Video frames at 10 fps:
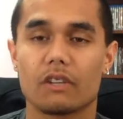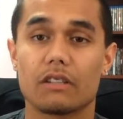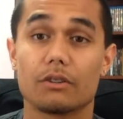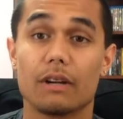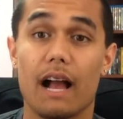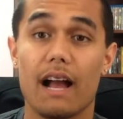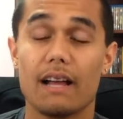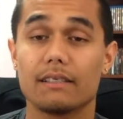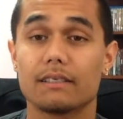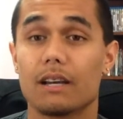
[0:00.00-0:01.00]
So
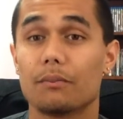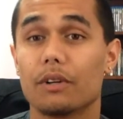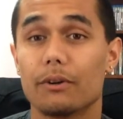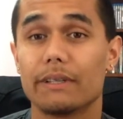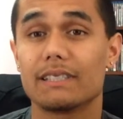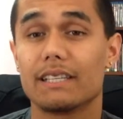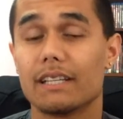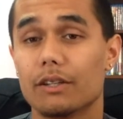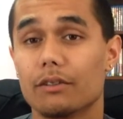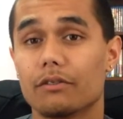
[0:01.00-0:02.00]
guys, I'm going to
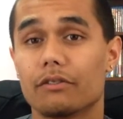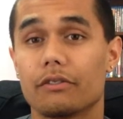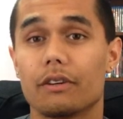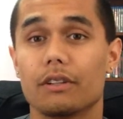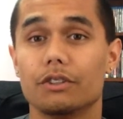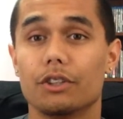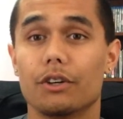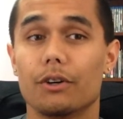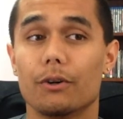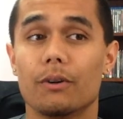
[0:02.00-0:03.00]
give
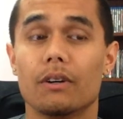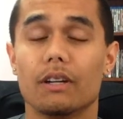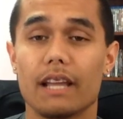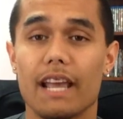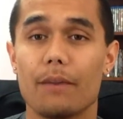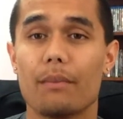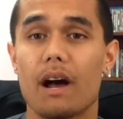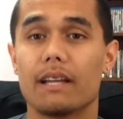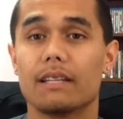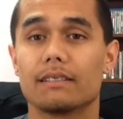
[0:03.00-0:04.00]
Joe an A
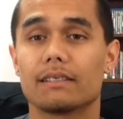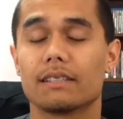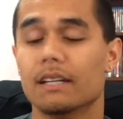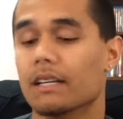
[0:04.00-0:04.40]
minus.